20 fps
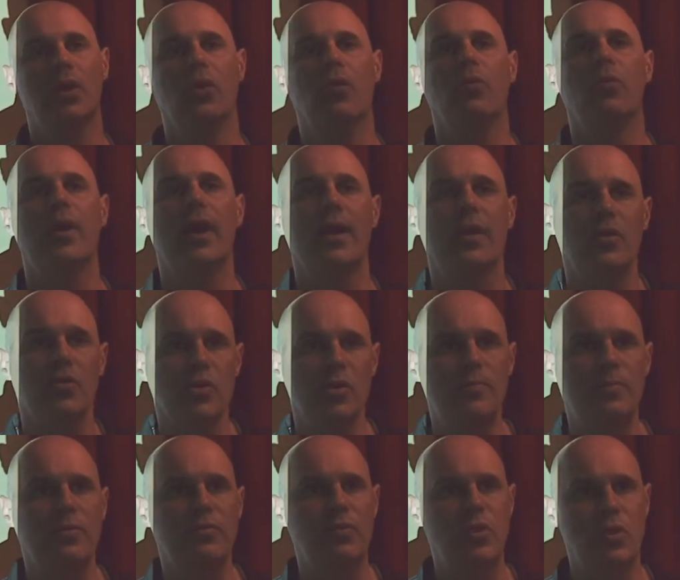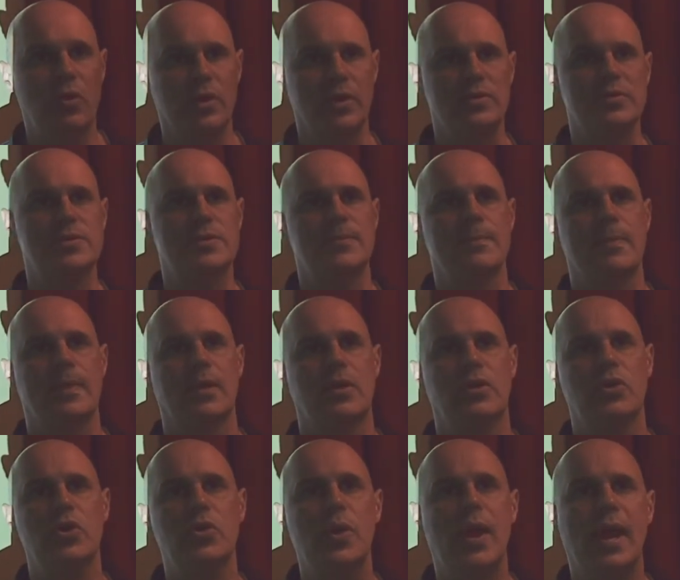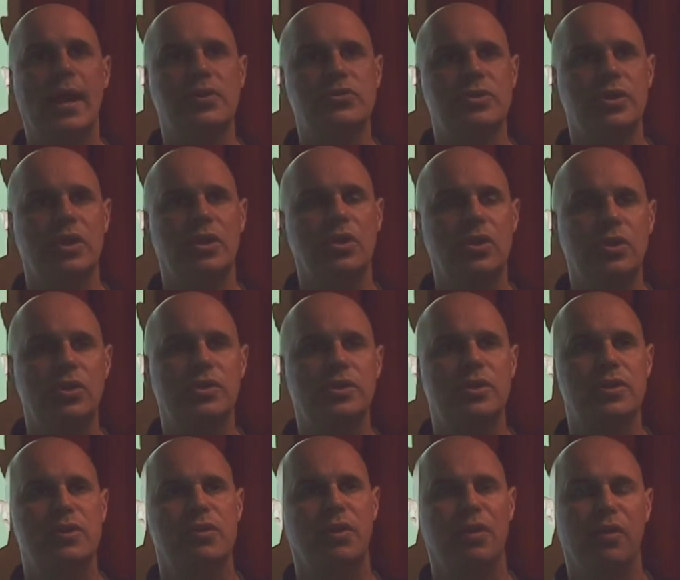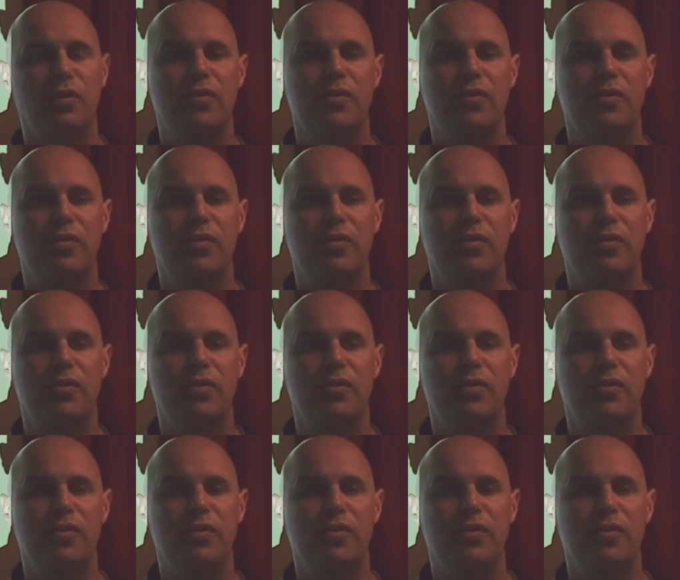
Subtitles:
we had a group of lords who actually looked and